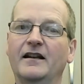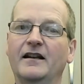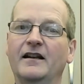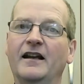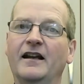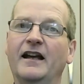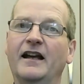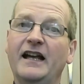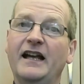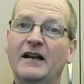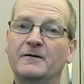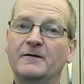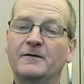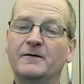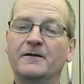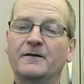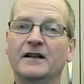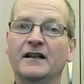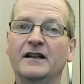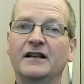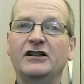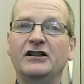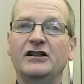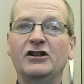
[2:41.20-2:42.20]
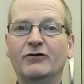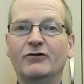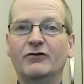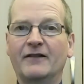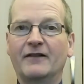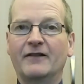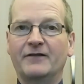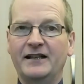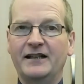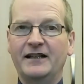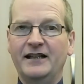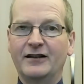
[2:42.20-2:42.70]
If you have
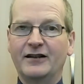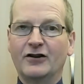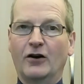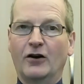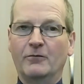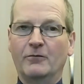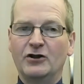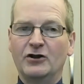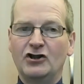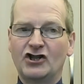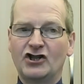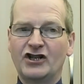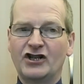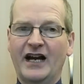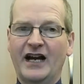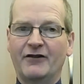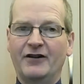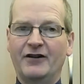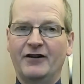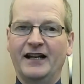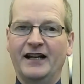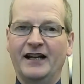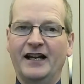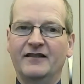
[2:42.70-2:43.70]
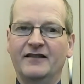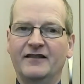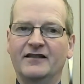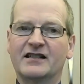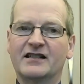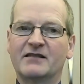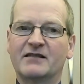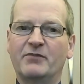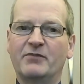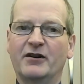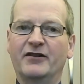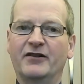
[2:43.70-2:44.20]
any common sharing in the
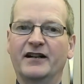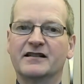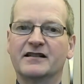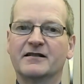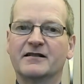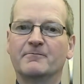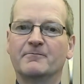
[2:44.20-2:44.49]
Spirit.